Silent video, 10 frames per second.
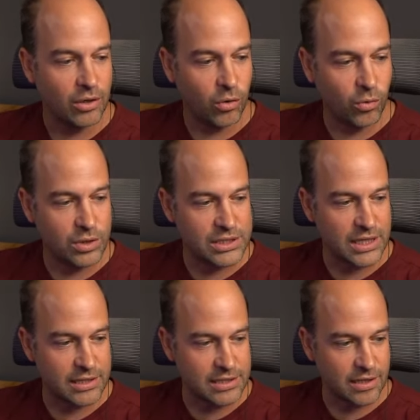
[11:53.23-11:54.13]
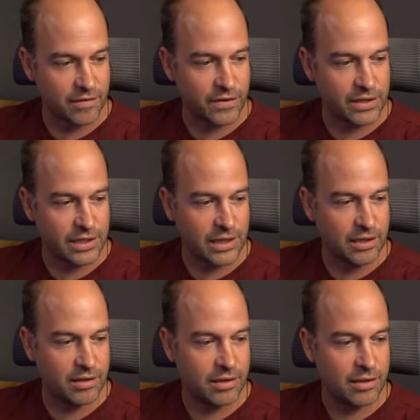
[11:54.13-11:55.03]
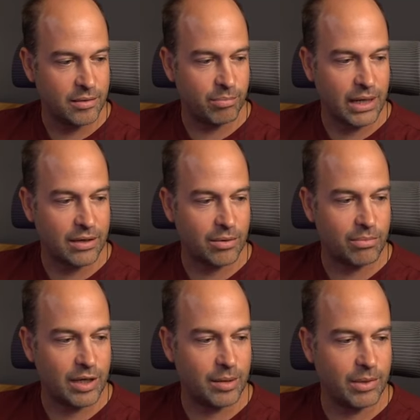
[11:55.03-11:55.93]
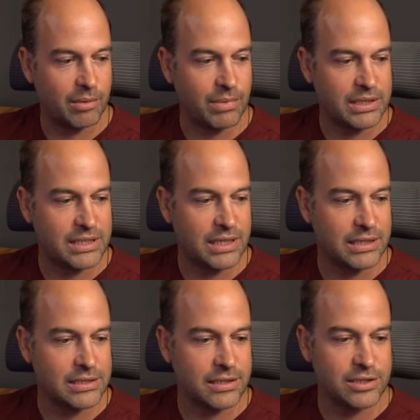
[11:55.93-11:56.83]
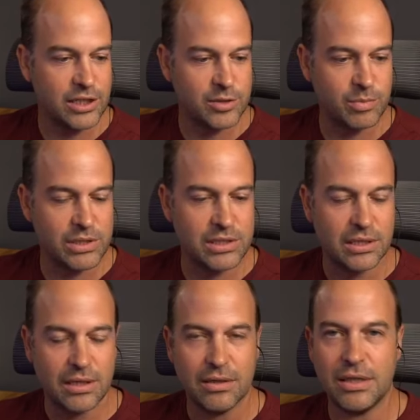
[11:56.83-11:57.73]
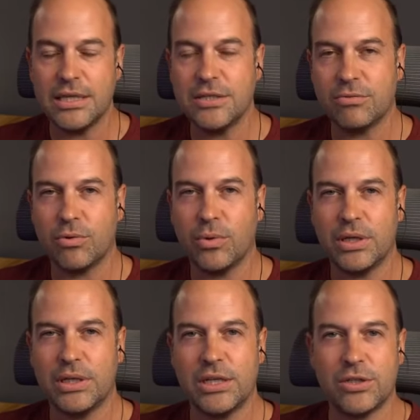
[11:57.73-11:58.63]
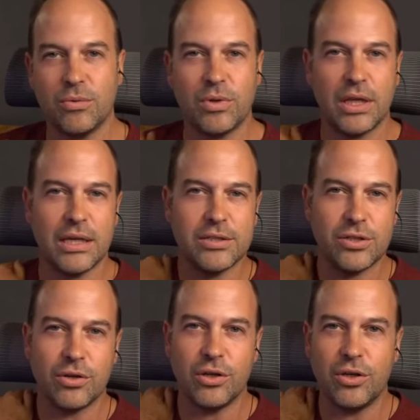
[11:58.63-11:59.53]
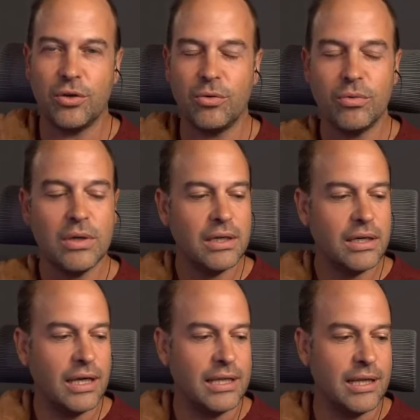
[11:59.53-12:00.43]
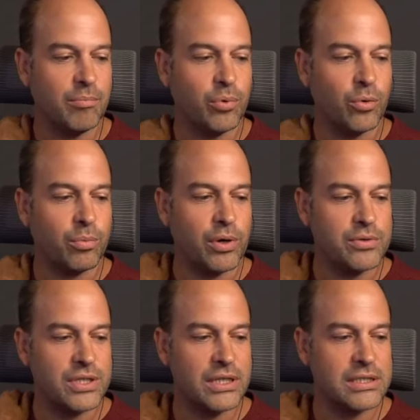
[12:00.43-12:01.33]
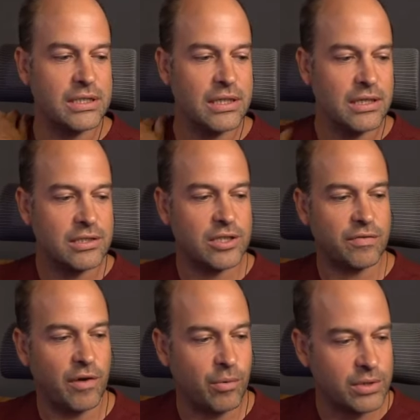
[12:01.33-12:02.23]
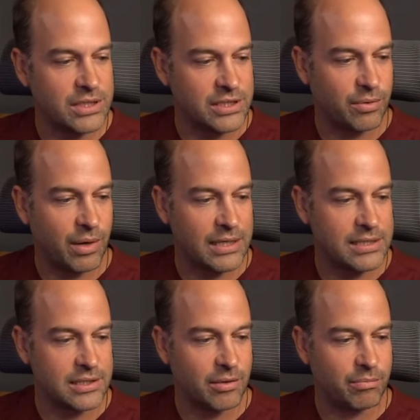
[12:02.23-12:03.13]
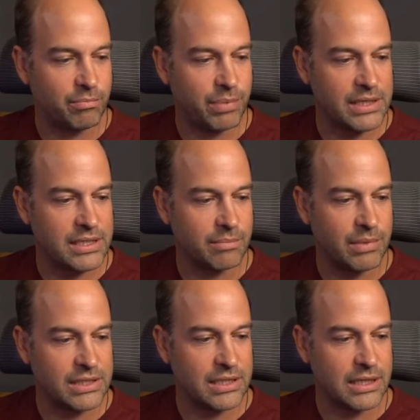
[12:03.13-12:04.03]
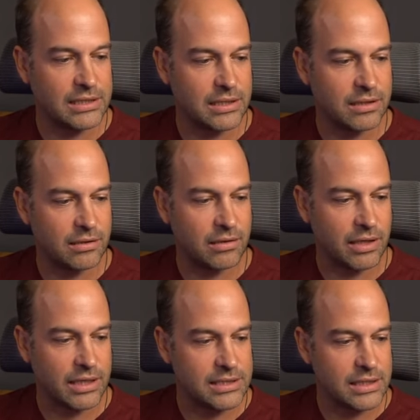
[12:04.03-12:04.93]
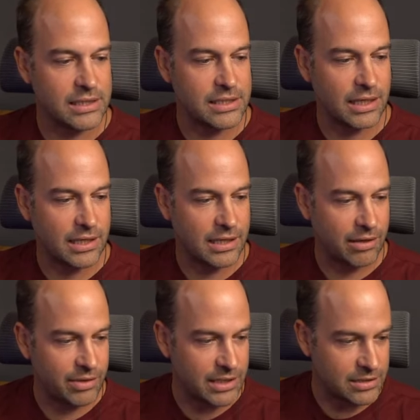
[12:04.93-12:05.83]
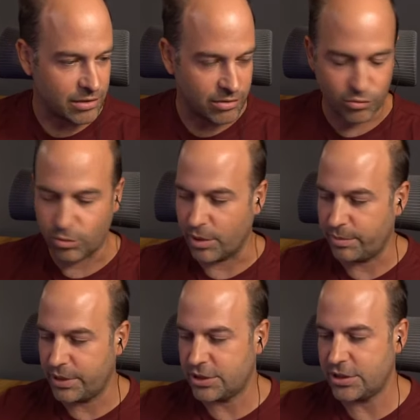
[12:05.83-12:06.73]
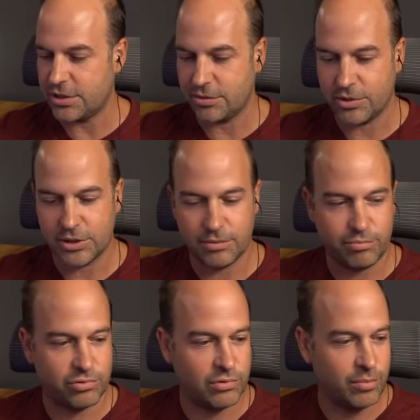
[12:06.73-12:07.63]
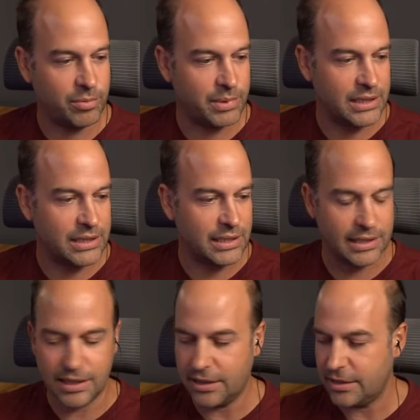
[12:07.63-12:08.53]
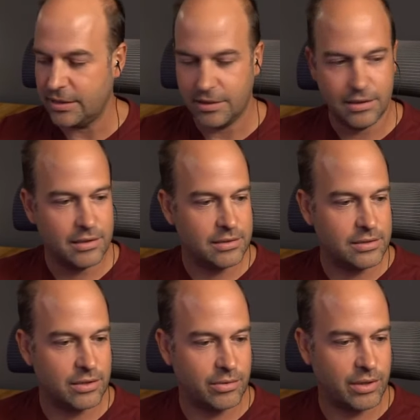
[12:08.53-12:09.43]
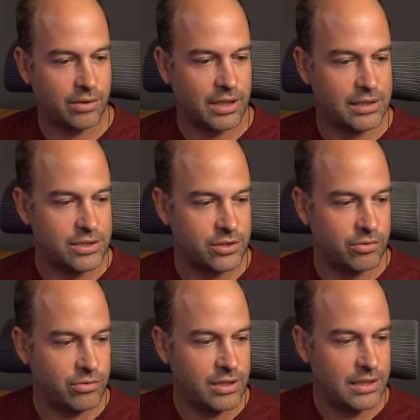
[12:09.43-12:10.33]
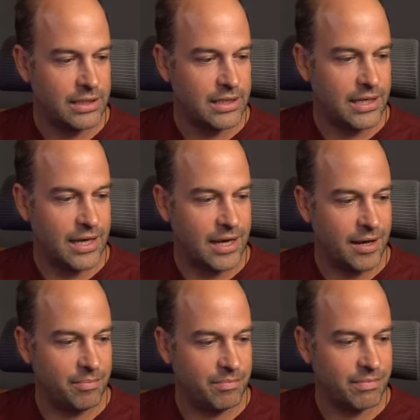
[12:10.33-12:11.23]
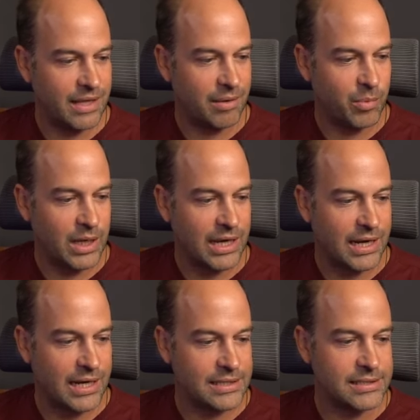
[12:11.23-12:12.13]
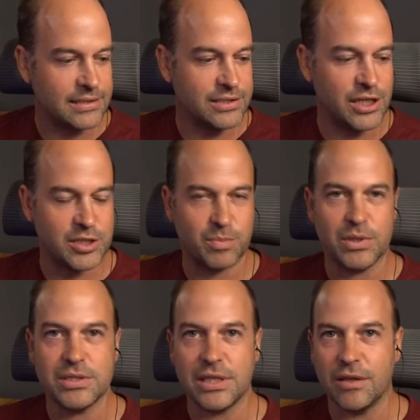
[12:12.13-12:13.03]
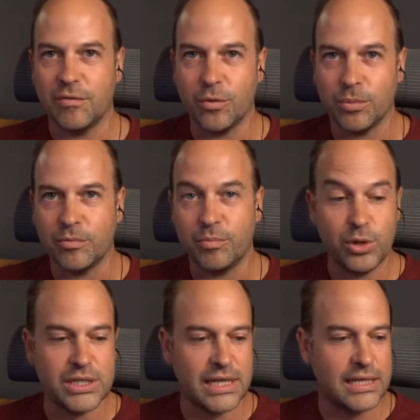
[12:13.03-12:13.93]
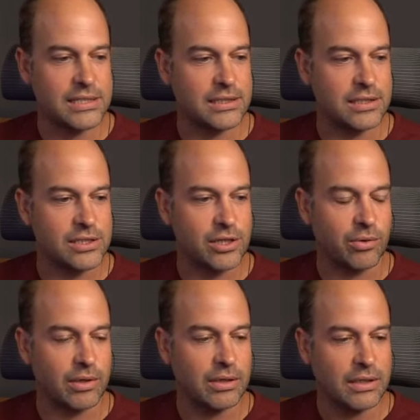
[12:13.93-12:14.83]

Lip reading: All this other stuff underneath, backup, naming, metadata, adjustments, these are all additional things you can do in the import process. So if I wanted to add some basic metadata like it says here, now these aren't all my pictures, so I should probably delete that so I don't get sued. And we can add adjustments in the form of presets and so on.